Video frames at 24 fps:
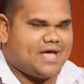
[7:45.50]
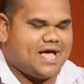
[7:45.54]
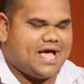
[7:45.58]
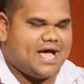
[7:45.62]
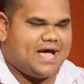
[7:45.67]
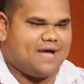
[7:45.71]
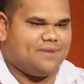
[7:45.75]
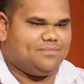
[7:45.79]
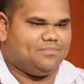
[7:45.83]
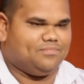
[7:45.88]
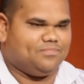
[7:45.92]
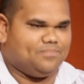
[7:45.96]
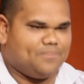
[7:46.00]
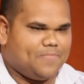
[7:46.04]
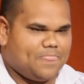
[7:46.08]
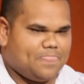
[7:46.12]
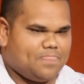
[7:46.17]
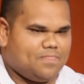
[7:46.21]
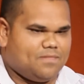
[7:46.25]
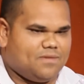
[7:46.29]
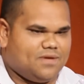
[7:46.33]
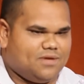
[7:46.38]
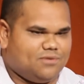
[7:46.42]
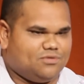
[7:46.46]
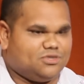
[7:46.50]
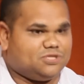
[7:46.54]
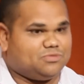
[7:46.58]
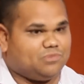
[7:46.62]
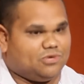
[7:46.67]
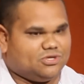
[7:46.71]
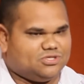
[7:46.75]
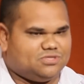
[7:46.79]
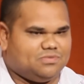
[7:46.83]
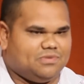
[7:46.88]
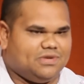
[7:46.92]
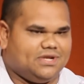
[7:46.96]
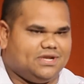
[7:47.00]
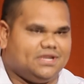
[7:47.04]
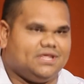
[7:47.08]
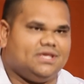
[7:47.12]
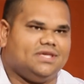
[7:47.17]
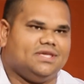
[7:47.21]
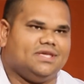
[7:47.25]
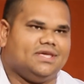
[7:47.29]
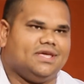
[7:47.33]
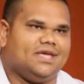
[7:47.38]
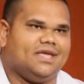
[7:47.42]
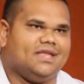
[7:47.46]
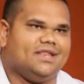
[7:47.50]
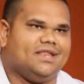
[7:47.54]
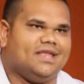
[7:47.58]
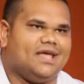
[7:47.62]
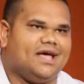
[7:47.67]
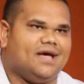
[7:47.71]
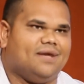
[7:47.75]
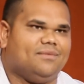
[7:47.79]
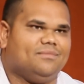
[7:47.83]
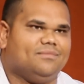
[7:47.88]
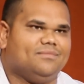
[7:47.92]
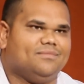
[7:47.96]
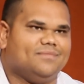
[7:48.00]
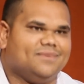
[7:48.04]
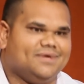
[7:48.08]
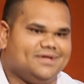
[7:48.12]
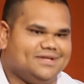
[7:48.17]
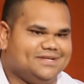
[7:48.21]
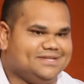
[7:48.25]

um, responsibility. And um,